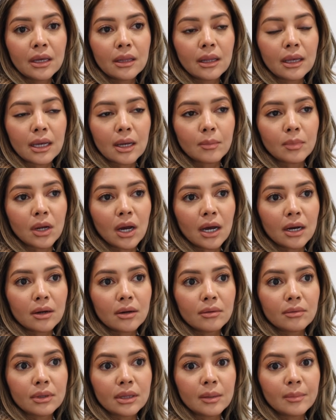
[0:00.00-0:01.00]
Like, I'm
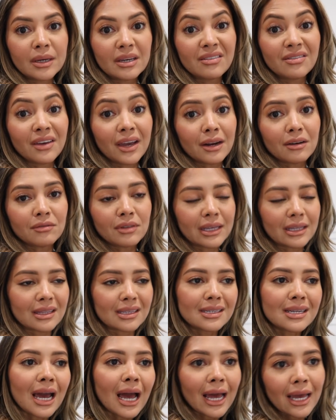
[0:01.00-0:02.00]
not a really big fan of like
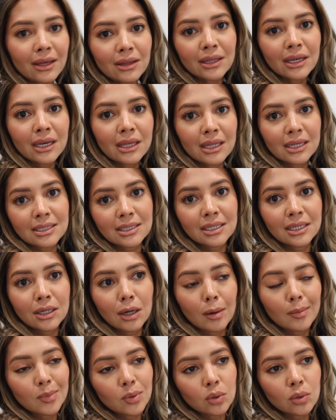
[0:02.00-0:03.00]
the tiling that's
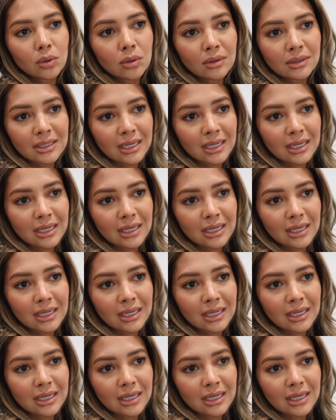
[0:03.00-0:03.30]
in our pool.